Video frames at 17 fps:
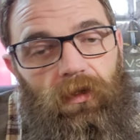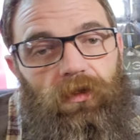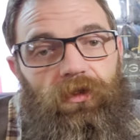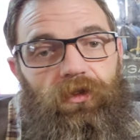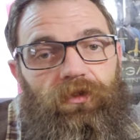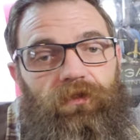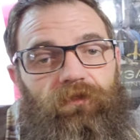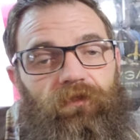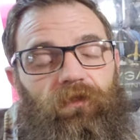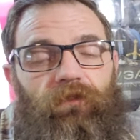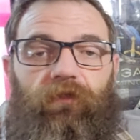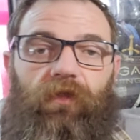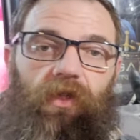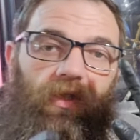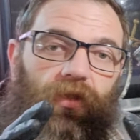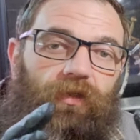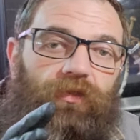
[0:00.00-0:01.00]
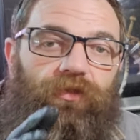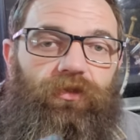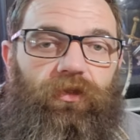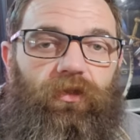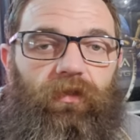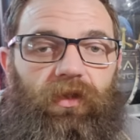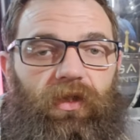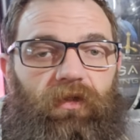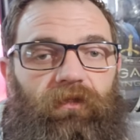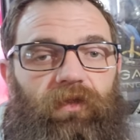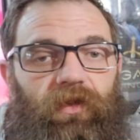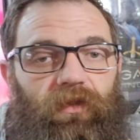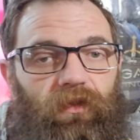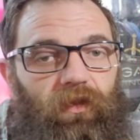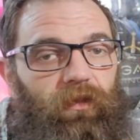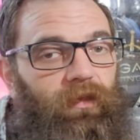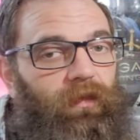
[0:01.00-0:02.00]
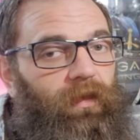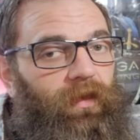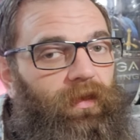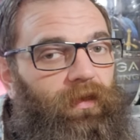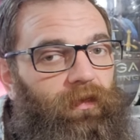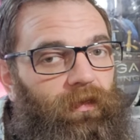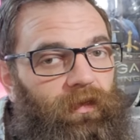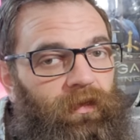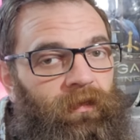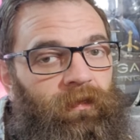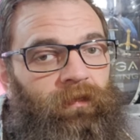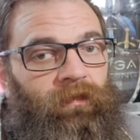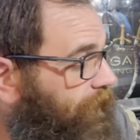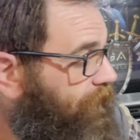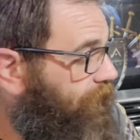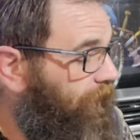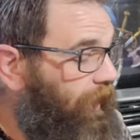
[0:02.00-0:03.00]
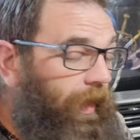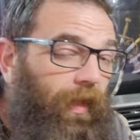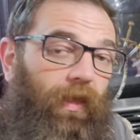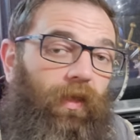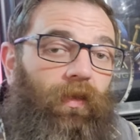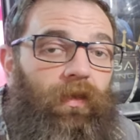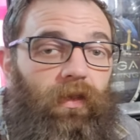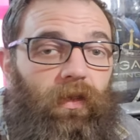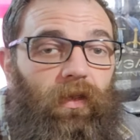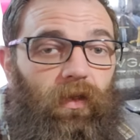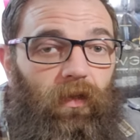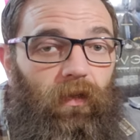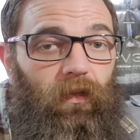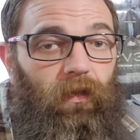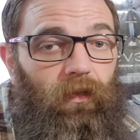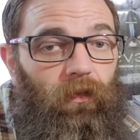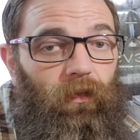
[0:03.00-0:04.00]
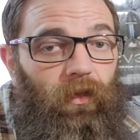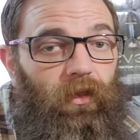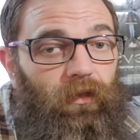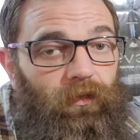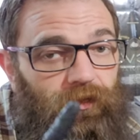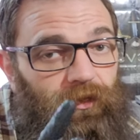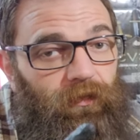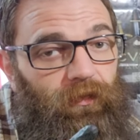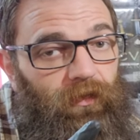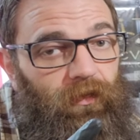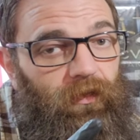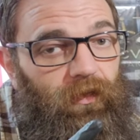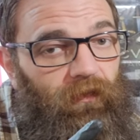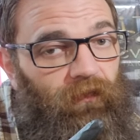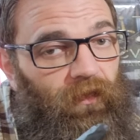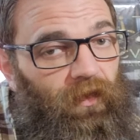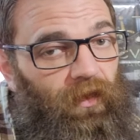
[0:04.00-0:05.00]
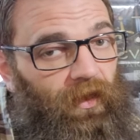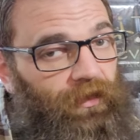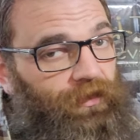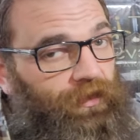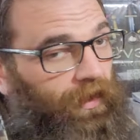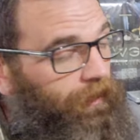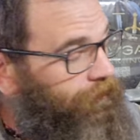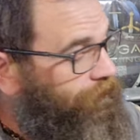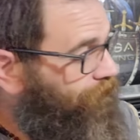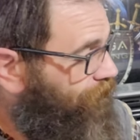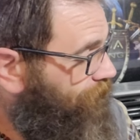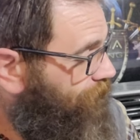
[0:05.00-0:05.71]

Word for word: This video is a little bit different than what we've been doing. Today, we're going to do something a little different, like I said.